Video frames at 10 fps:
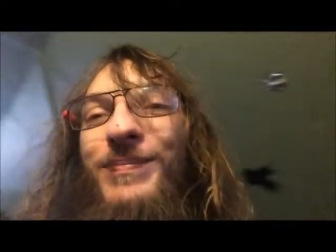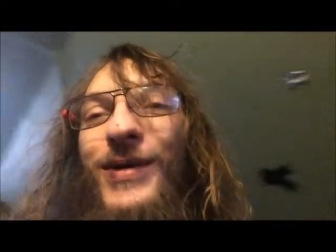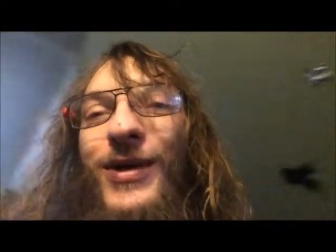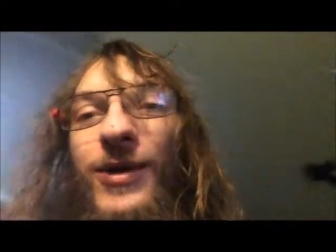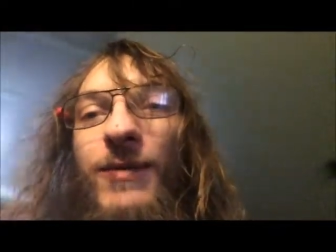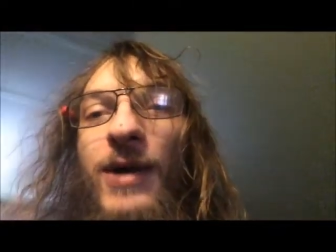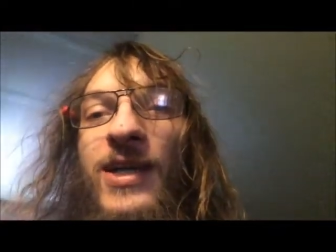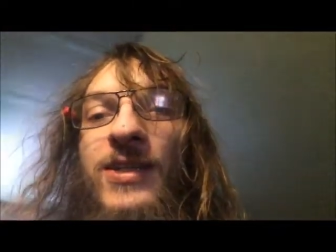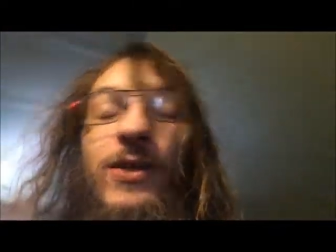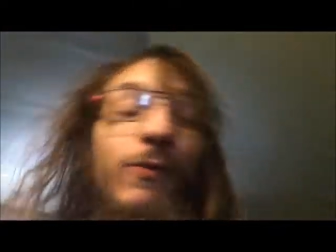But um,
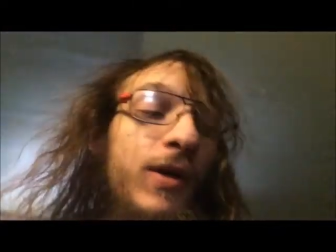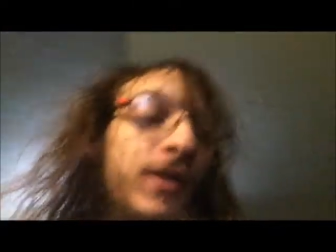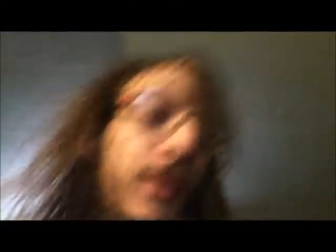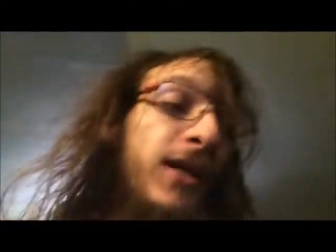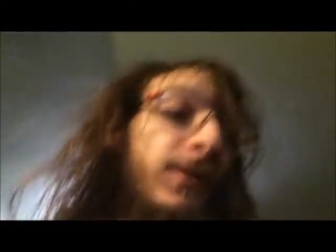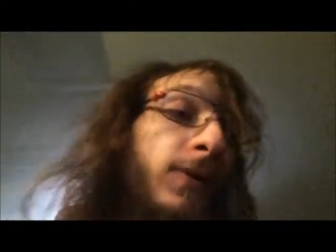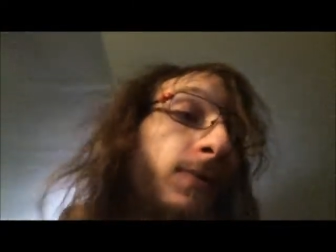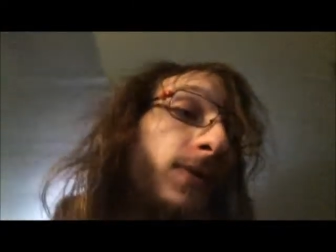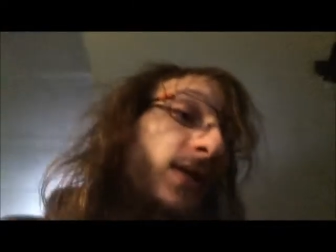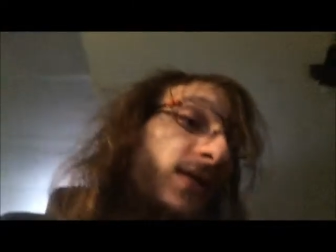I still wanted to keep
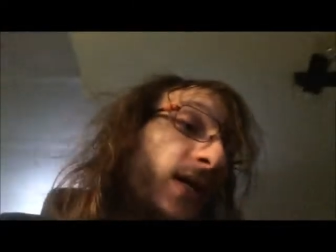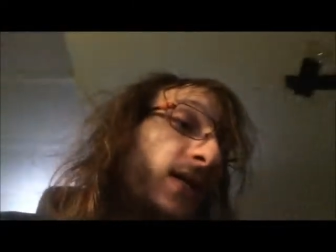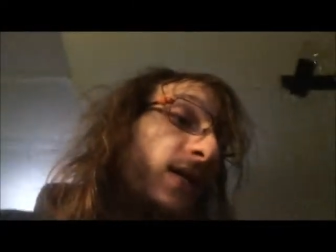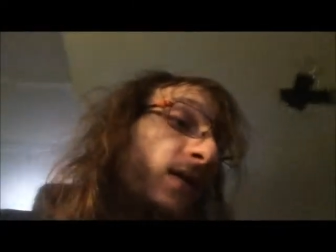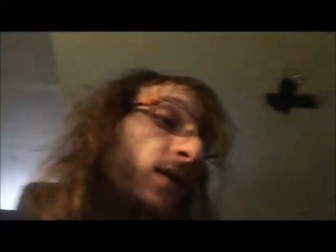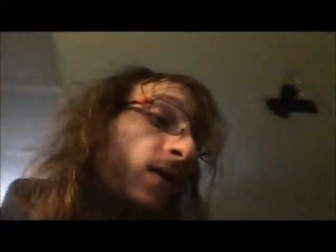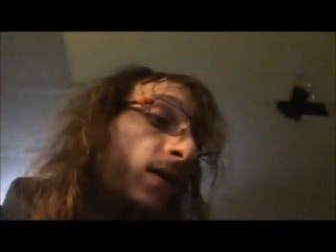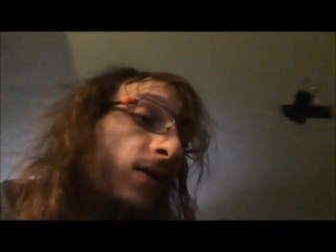up with this idea,